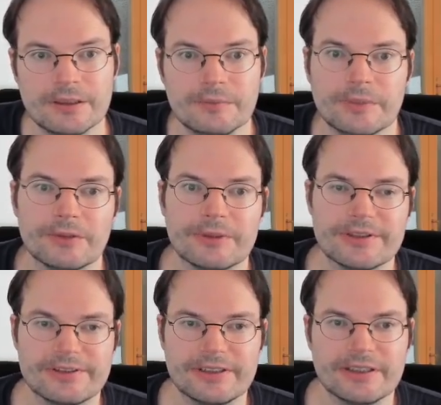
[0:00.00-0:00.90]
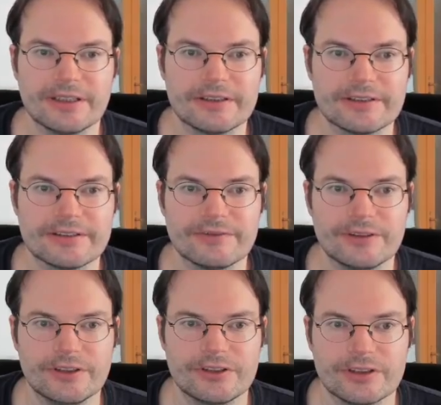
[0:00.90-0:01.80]
But we'll see that this
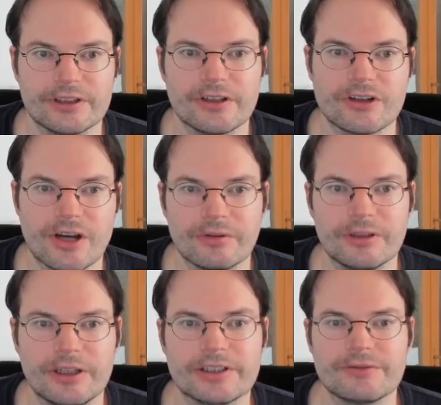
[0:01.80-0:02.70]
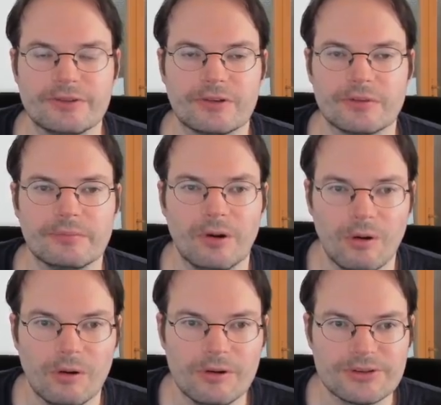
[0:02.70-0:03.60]
definition in the generalized form
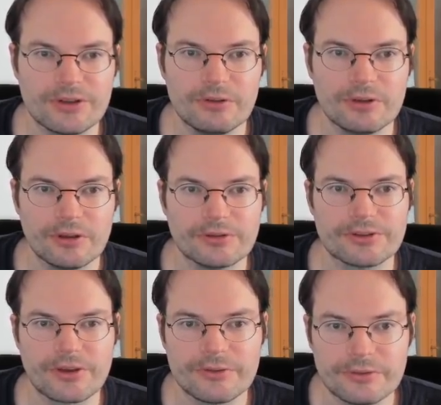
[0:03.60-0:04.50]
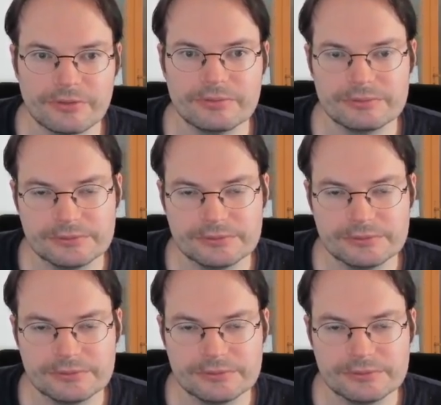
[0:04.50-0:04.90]
also goes through.